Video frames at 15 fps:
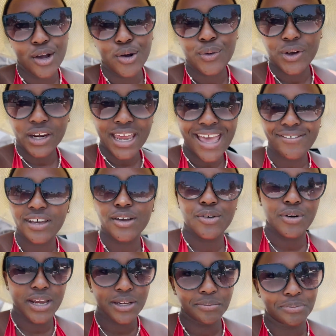we're gonna have a
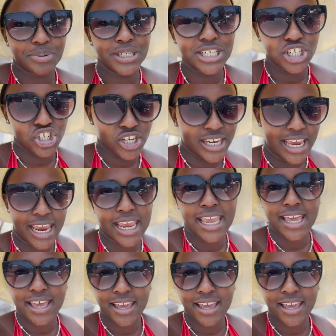great beach day.